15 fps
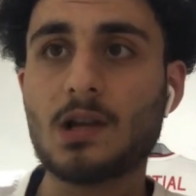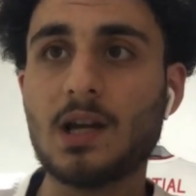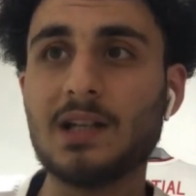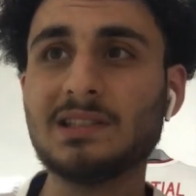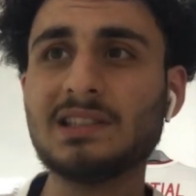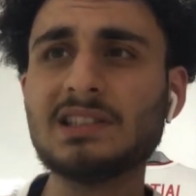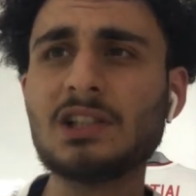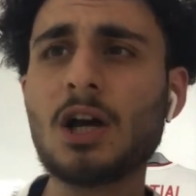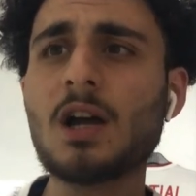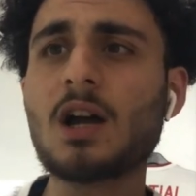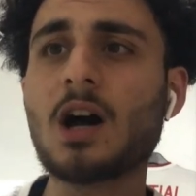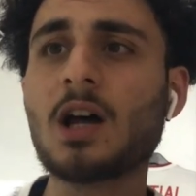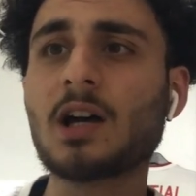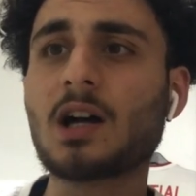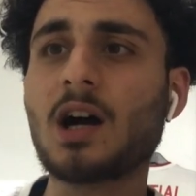Is this guy
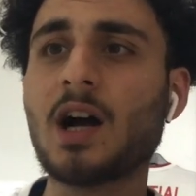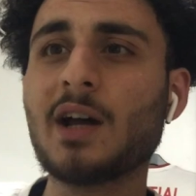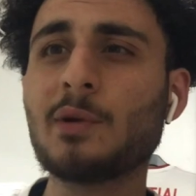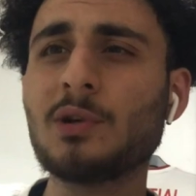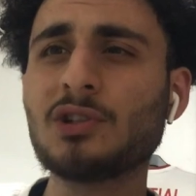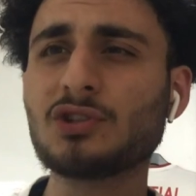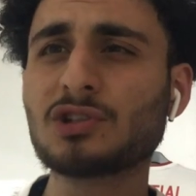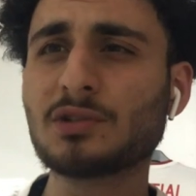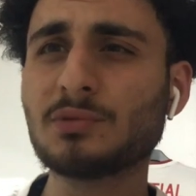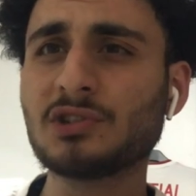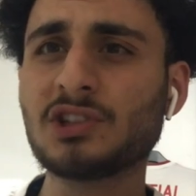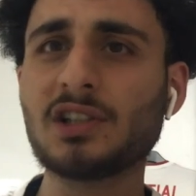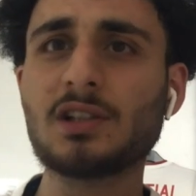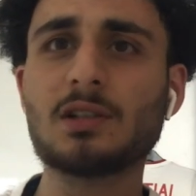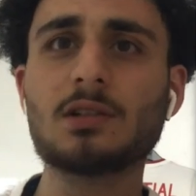like Irish or some
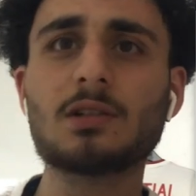shit?